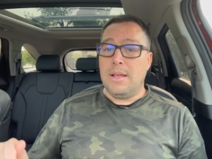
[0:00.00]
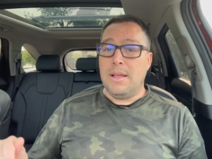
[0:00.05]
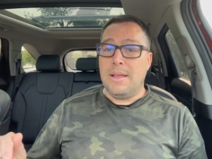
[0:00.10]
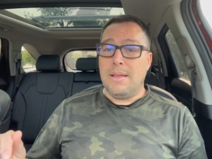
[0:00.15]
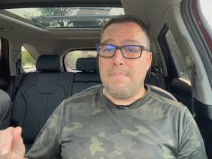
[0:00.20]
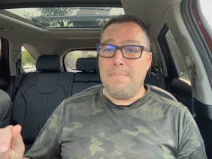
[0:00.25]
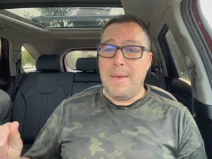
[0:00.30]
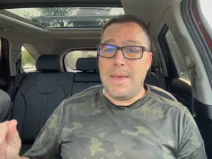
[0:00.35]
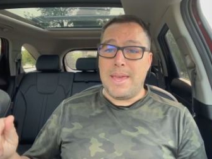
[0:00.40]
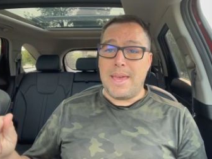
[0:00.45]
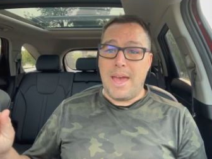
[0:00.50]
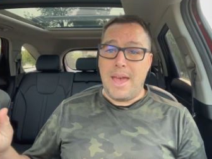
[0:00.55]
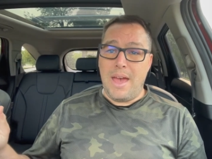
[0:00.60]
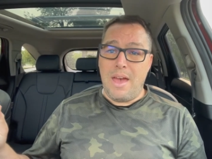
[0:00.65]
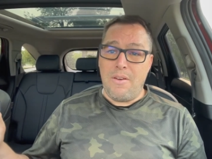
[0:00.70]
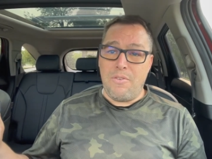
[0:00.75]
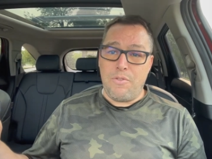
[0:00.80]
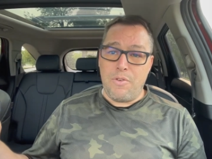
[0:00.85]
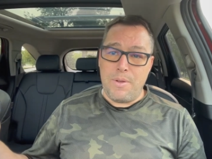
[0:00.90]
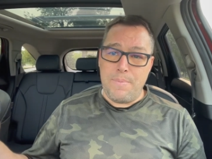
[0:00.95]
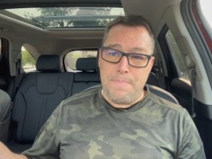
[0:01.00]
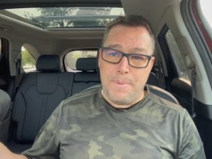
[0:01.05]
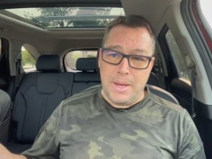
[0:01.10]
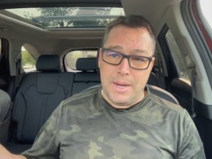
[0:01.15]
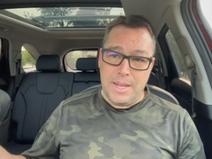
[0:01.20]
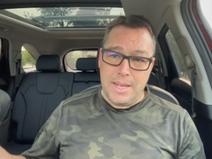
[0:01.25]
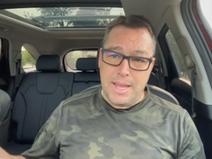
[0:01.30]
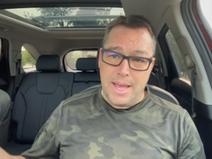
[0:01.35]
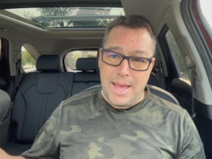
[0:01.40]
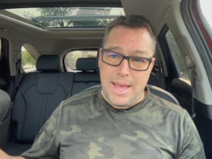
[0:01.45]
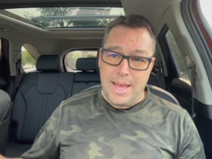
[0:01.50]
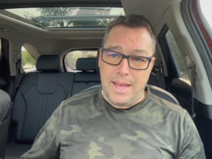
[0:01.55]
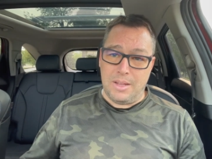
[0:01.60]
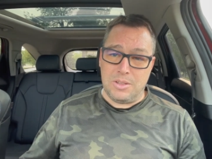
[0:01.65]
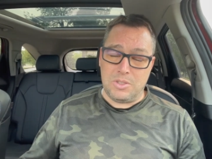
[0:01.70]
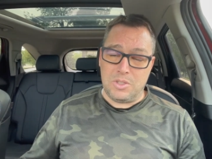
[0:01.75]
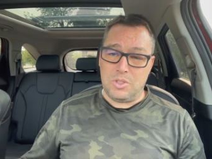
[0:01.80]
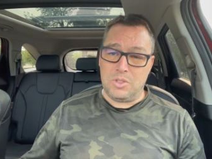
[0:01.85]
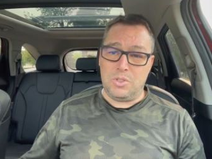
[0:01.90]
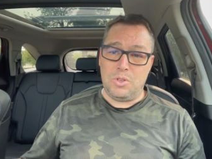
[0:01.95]
make everybody
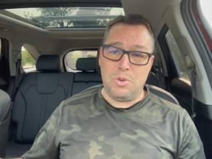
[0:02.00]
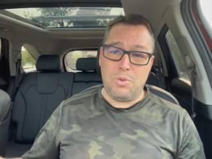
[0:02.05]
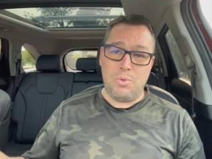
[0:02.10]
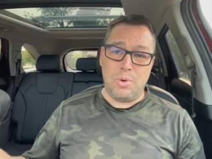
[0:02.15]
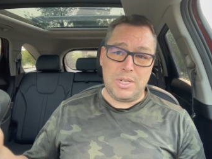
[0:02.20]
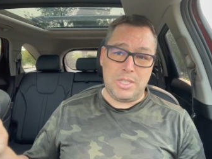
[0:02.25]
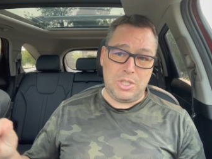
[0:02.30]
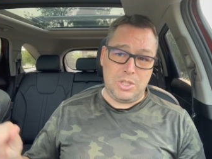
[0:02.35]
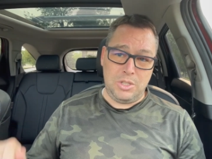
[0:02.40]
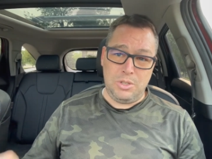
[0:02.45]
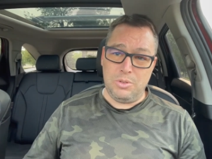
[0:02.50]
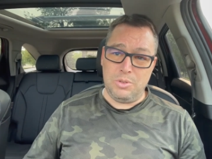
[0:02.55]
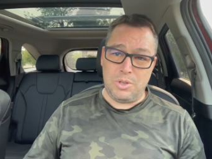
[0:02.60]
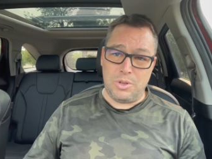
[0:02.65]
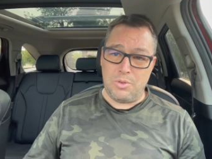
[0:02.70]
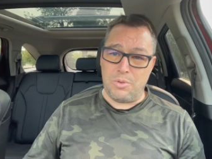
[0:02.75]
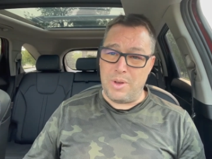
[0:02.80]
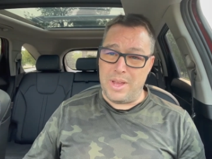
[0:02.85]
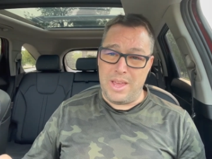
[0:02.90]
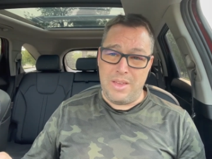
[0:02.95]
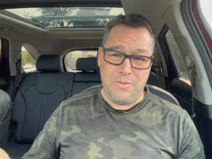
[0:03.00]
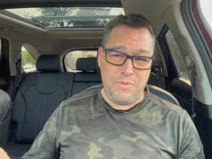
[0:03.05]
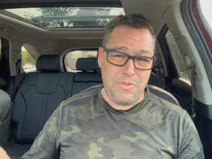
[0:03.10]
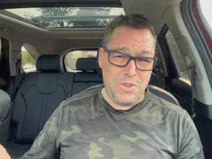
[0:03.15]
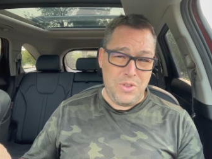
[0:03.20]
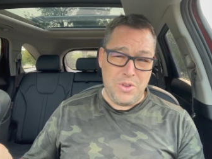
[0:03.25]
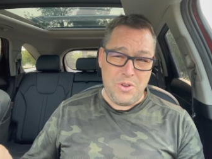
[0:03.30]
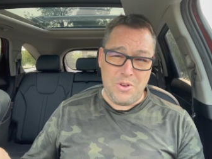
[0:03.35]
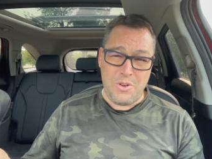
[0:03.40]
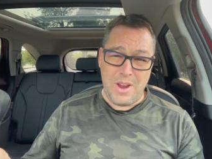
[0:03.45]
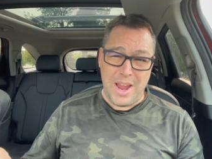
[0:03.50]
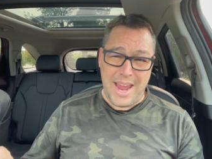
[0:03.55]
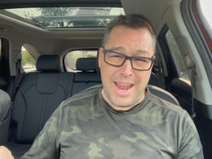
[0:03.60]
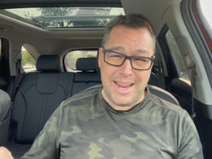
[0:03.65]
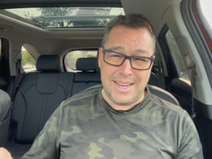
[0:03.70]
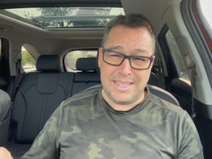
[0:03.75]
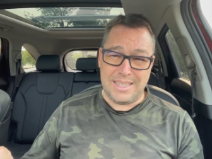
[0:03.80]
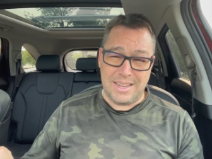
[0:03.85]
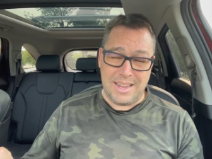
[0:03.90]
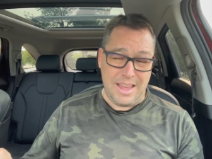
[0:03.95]
else do what you do. If you're
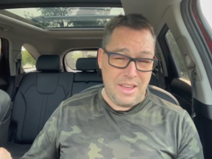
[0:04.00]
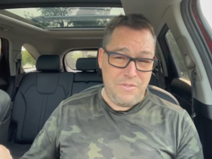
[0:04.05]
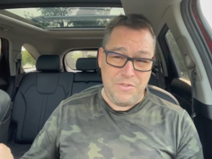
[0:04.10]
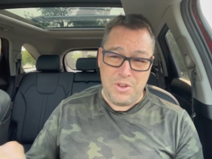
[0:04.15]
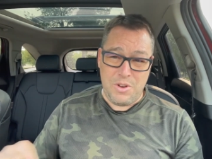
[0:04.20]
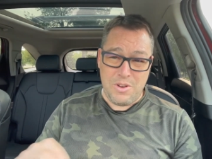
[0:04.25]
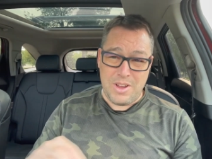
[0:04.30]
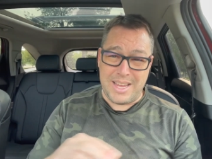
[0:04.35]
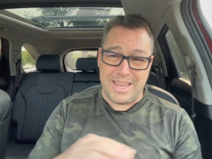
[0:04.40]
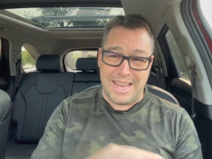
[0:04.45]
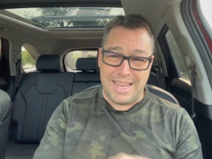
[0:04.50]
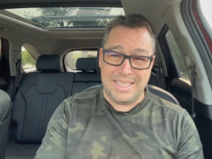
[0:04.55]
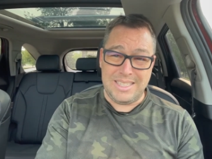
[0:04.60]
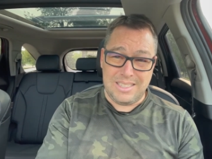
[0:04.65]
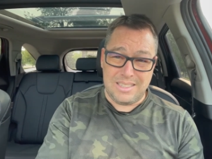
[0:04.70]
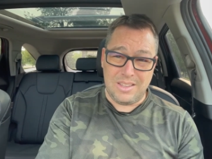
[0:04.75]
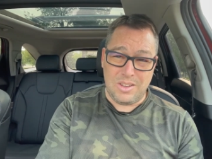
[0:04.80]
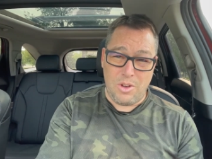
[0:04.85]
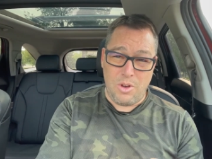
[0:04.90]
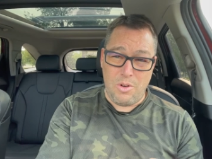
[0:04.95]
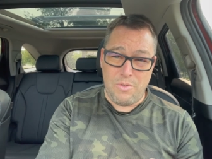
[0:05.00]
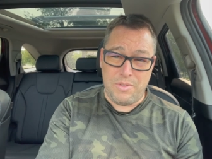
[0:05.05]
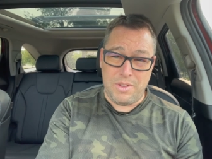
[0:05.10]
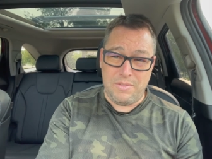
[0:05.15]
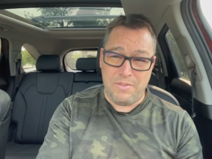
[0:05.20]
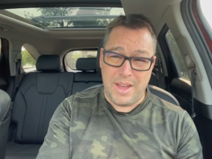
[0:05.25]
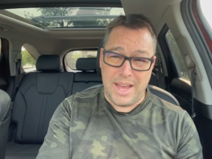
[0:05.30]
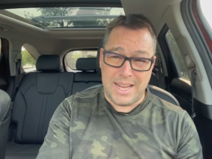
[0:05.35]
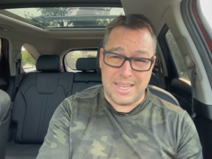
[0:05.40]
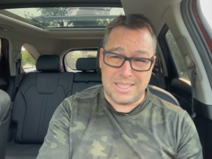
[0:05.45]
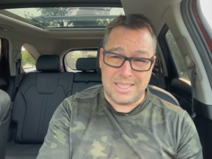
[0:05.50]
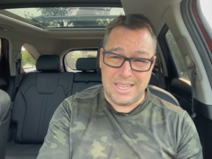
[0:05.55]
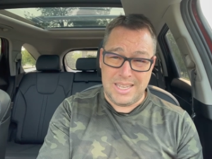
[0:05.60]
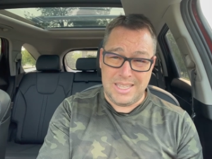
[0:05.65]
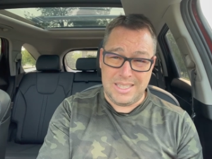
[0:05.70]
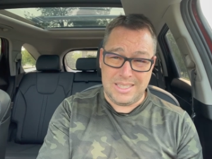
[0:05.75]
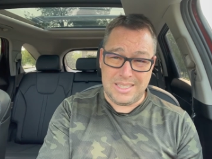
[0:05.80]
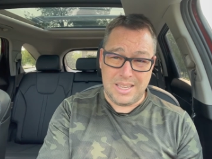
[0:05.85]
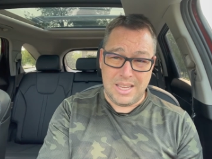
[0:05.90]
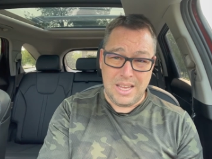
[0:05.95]
if you're against the COVID
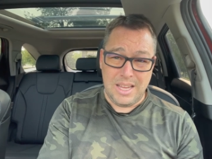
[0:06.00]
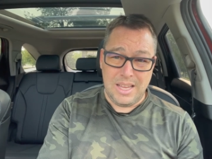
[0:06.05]
vaccines,